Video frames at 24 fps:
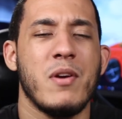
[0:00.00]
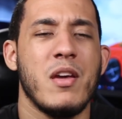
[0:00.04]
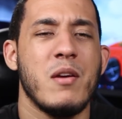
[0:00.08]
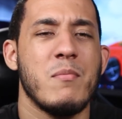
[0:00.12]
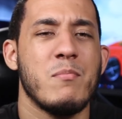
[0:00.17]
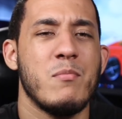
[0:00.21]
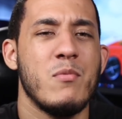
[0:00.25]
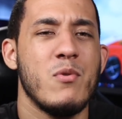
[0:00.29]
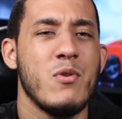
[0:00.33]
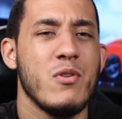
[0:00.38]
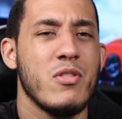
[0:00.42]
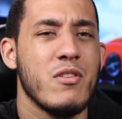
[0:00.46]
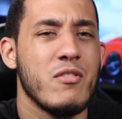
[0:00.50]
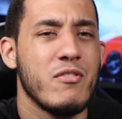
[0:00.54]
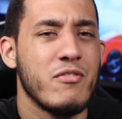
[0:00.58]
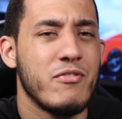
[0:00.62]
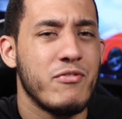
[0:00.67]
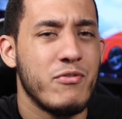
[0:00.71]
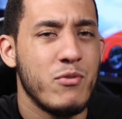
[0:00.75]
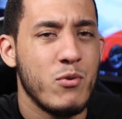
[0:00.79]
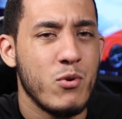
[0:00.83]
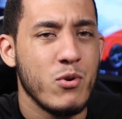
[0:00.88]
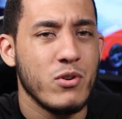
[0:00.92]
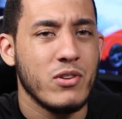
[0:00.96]
pay more than
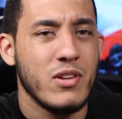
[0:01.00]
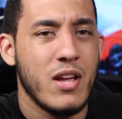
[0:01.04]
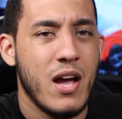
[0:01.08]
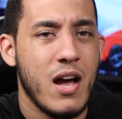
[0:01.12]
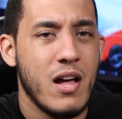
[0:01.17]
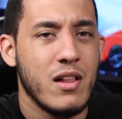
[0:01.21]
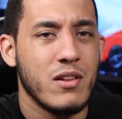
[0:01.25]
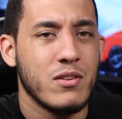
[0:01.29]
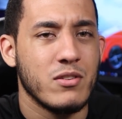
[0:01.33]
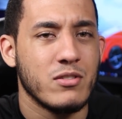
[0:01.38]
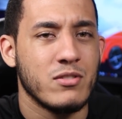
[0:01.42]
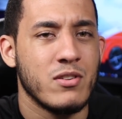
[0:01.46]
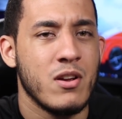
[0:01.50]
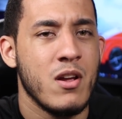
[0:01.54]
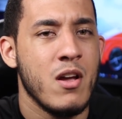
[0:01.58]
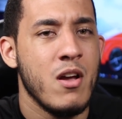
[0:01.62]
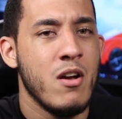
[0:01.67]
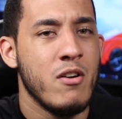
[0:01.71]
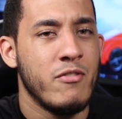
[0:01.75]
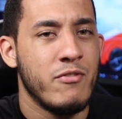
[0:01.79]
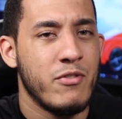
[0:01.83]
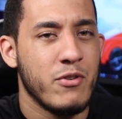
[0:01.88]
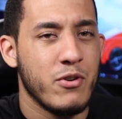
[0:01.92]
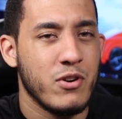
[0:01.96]
$4
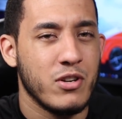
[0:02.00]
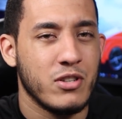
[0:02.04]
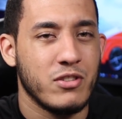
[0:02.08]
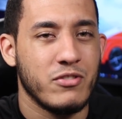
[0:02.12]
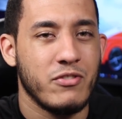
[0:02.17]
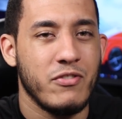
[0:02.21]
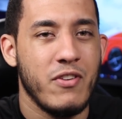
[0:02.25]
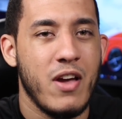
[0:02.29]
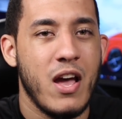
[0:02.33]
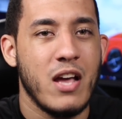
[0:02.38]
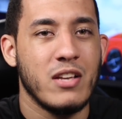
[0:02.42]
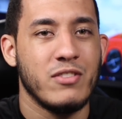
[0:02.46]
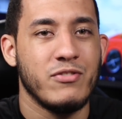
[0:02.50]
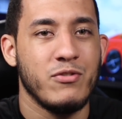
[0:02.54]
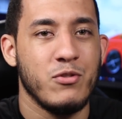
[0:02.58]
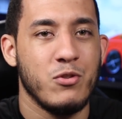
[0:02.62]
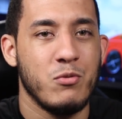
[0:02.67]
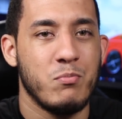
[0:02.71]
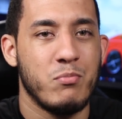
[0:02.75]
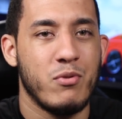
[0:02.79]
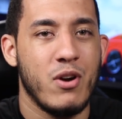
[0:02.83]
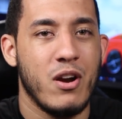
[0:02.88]
for his fast food